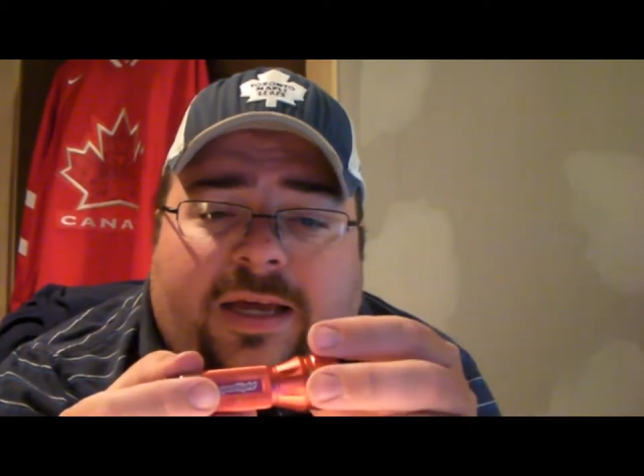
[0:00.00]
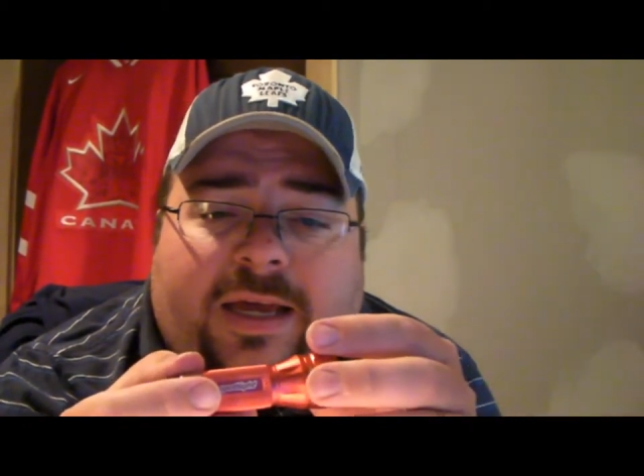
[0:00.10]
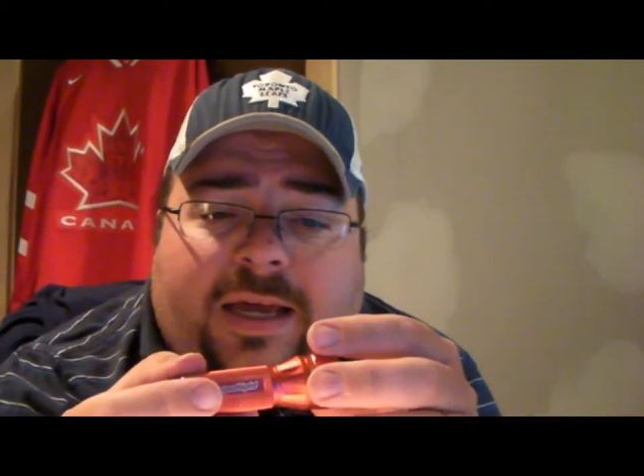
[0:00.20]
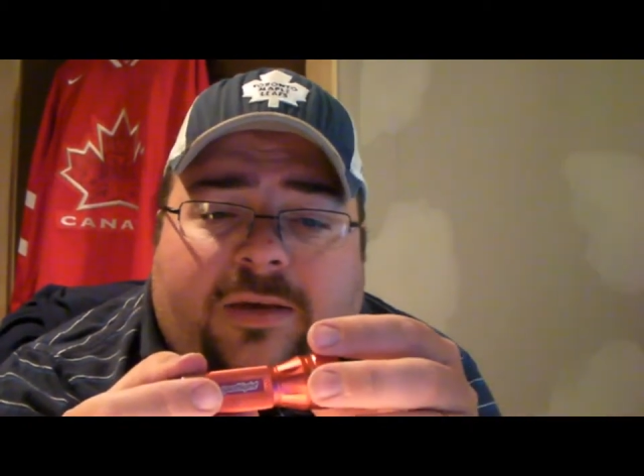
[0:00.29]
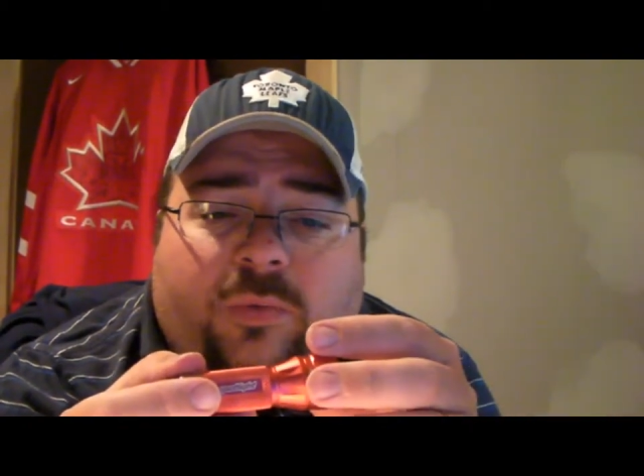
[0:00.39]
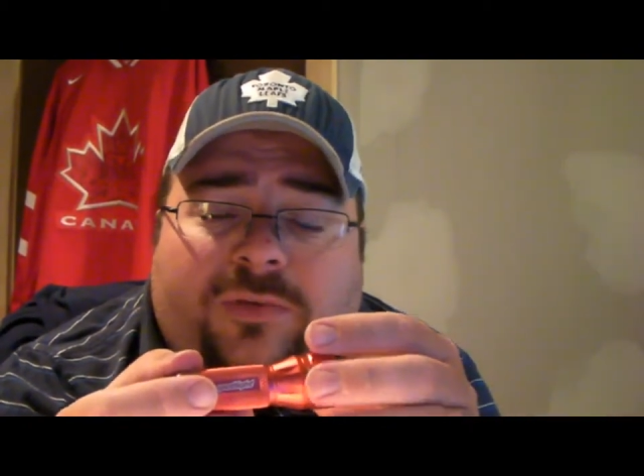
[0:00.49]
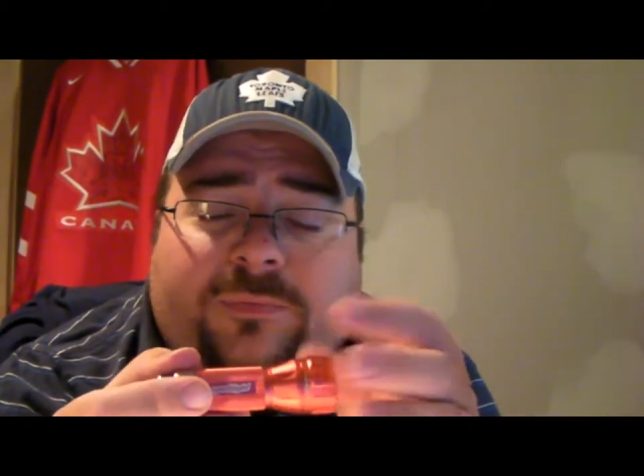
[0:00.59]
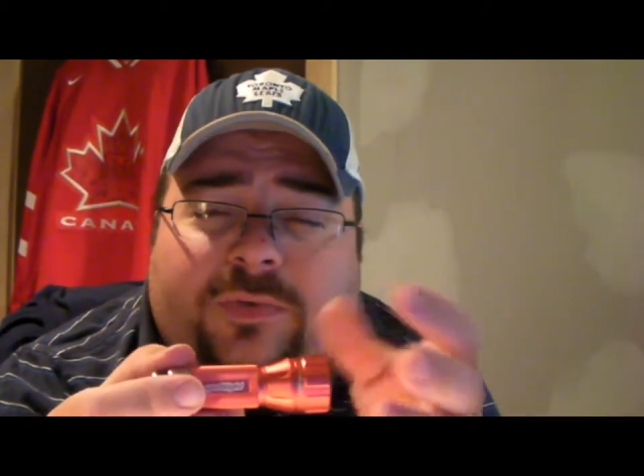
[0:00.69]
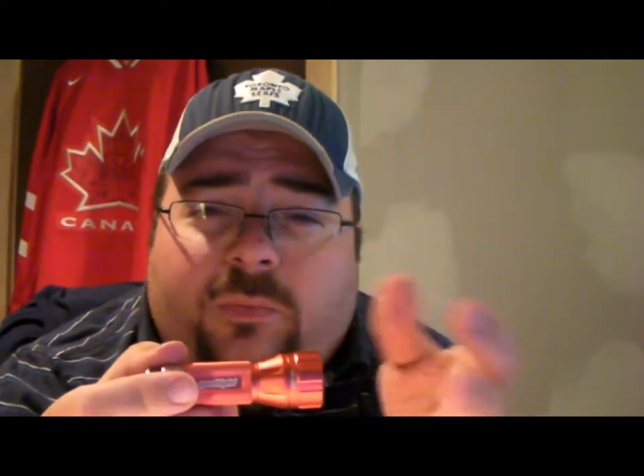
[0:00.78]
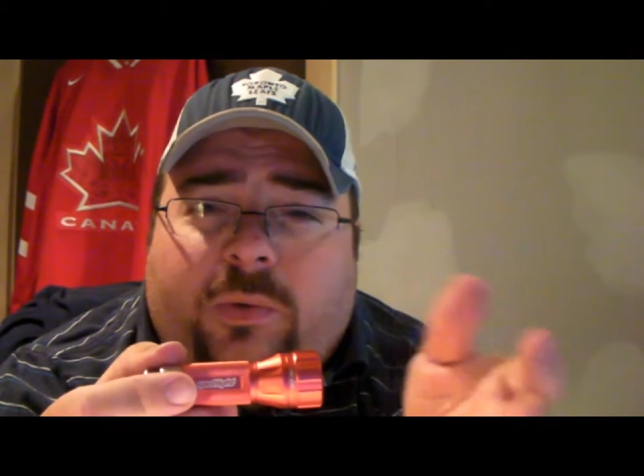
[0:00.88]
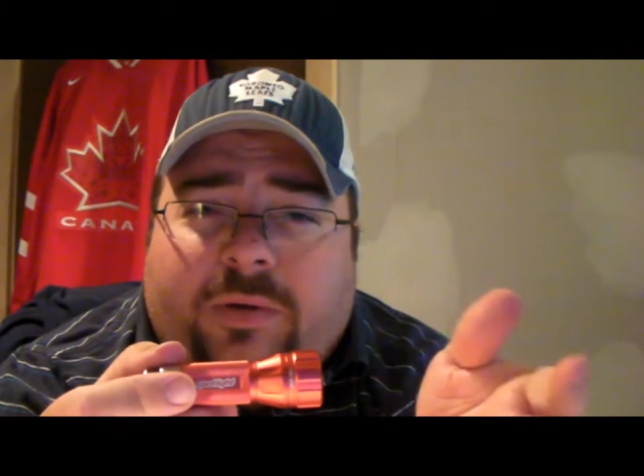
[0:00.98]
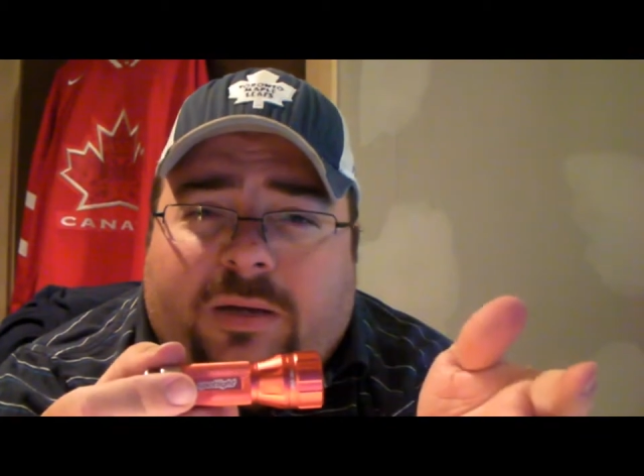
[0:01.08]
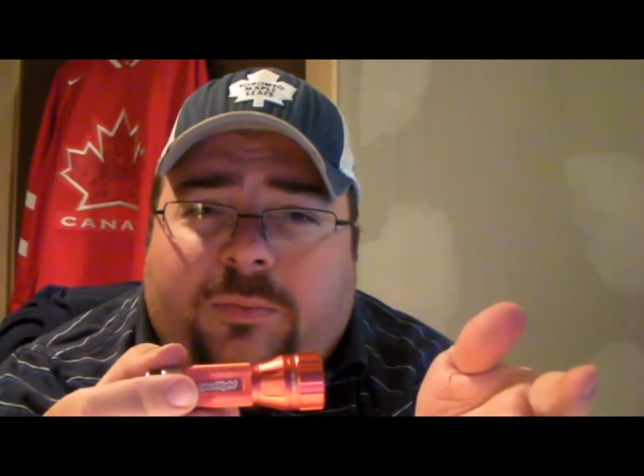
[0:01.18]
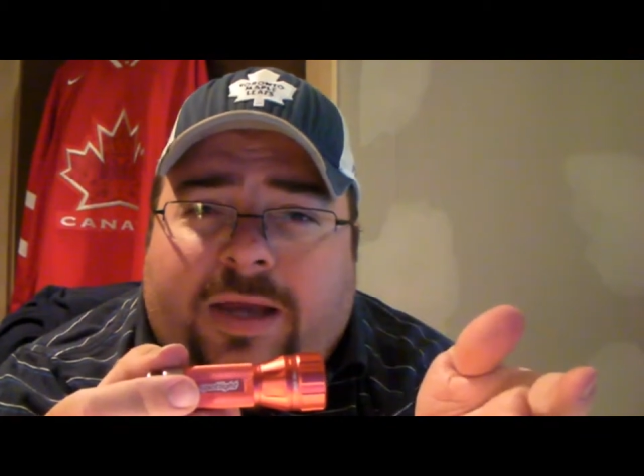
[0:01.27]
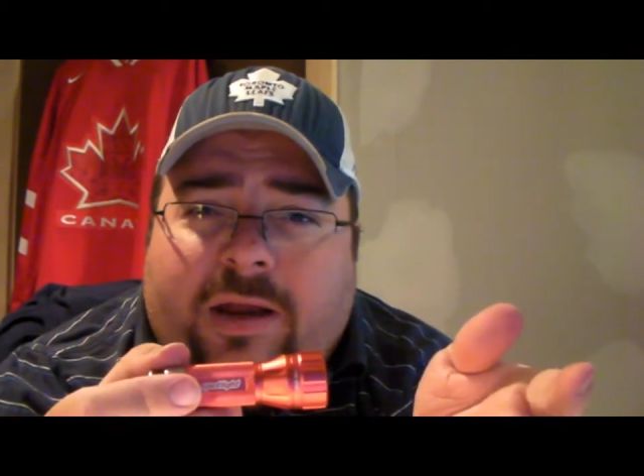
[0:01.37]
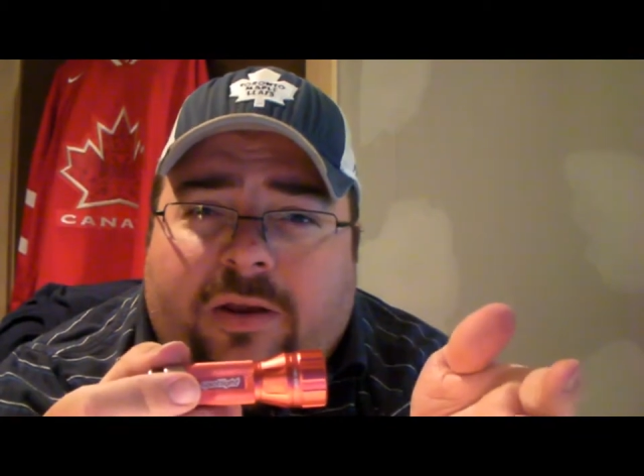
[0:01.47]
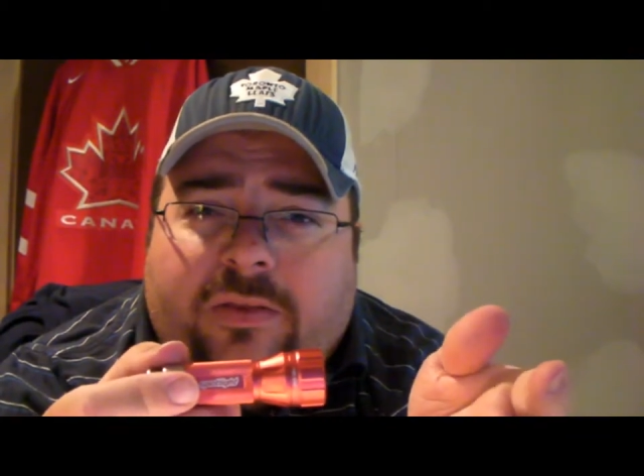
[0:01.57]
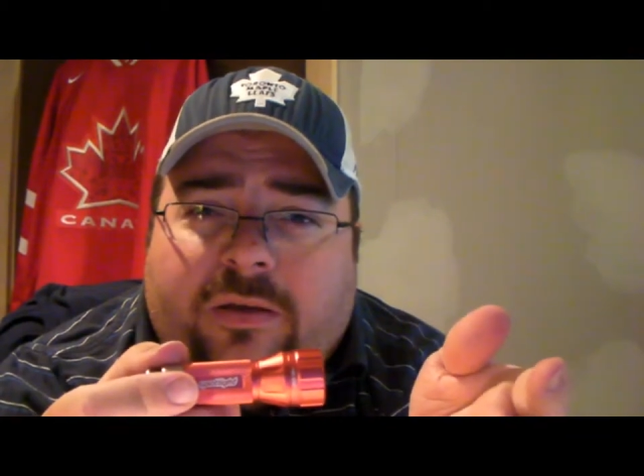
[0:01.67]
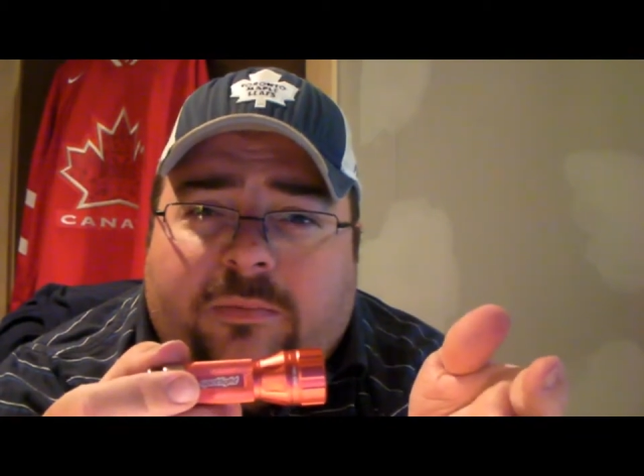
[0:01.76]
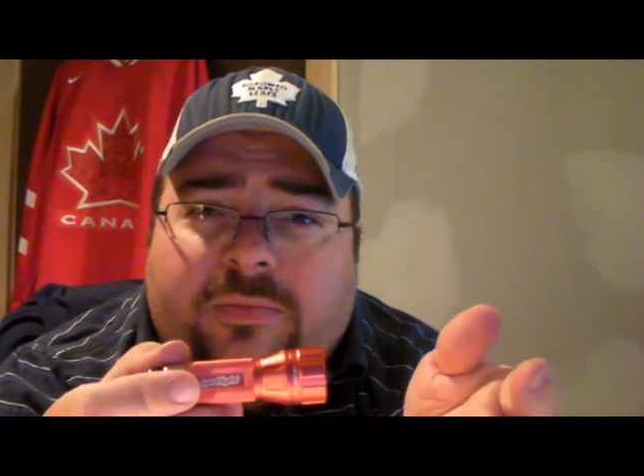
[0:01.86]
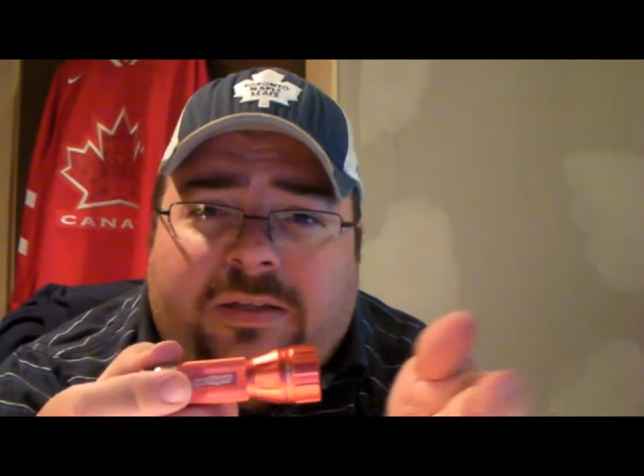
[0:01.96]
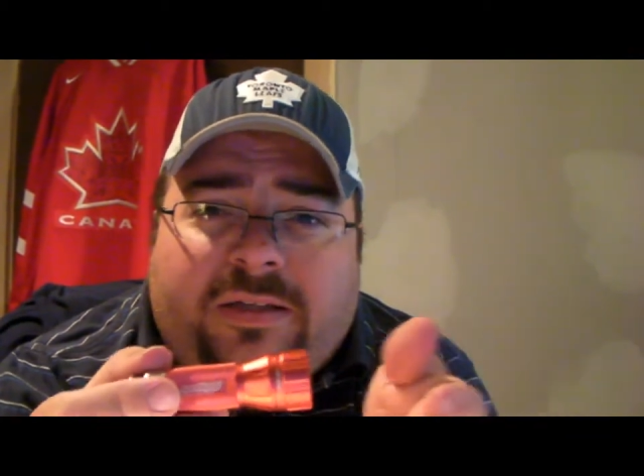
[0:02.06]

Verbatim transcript: And we were comparing them